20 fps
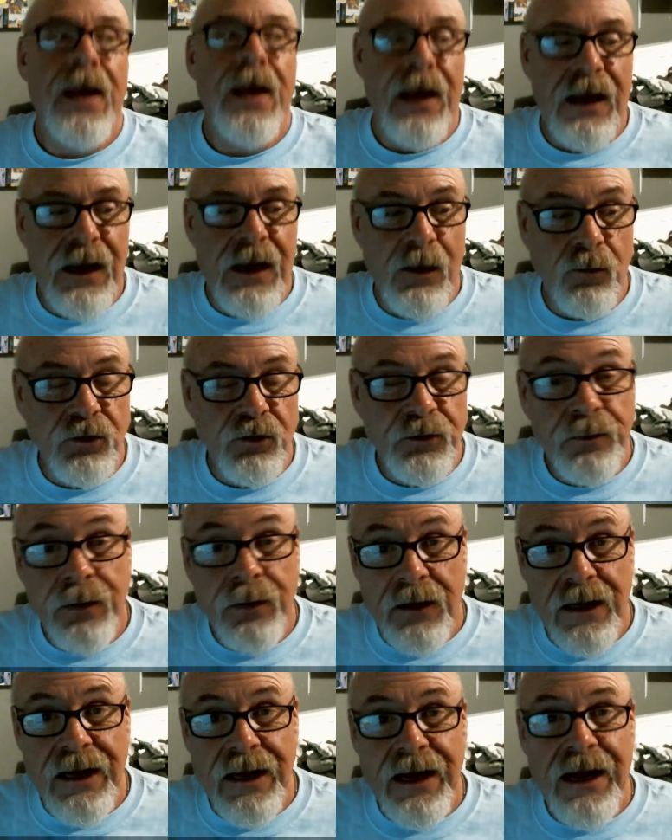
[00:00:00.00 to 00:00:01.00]
It was
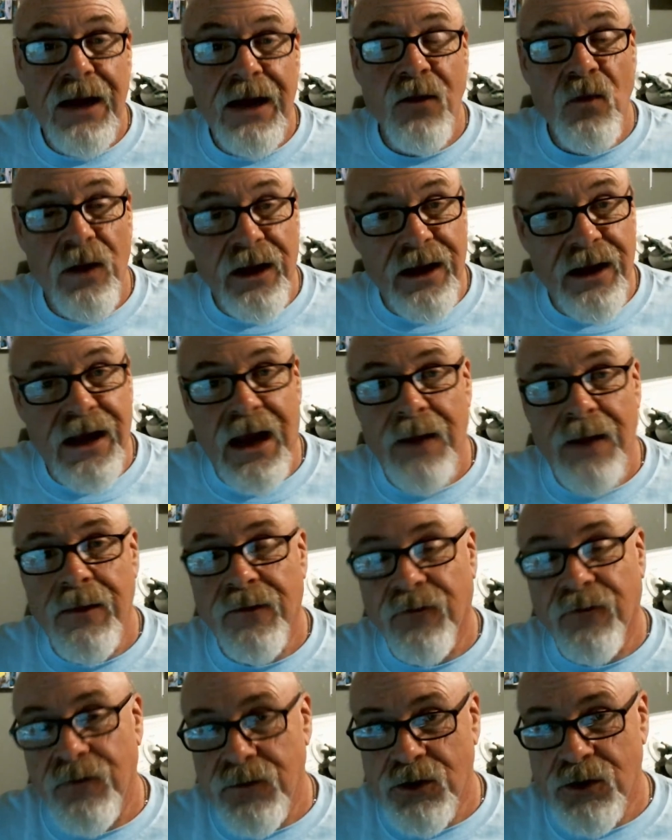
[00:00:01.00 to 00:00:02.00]
playing when he came
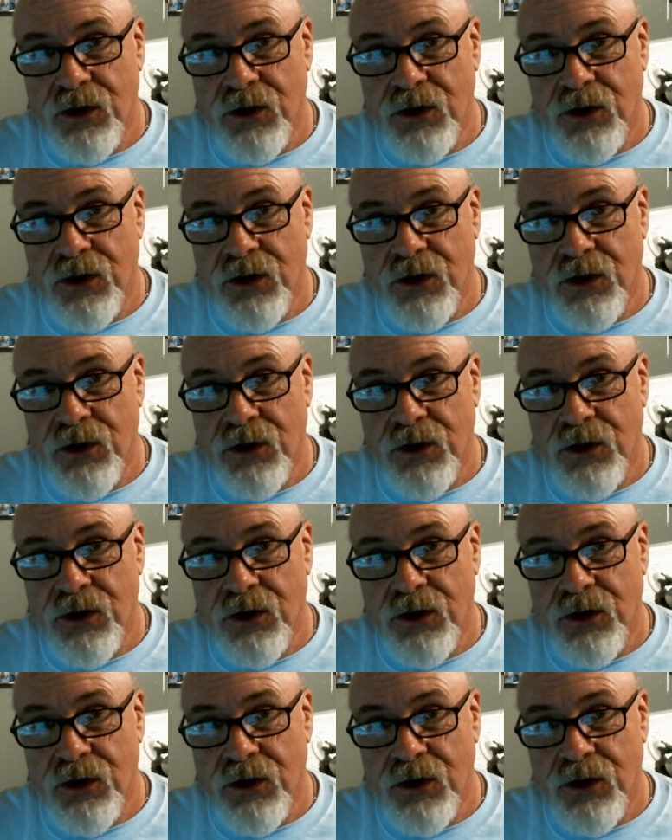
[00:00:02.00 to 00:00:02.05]
in from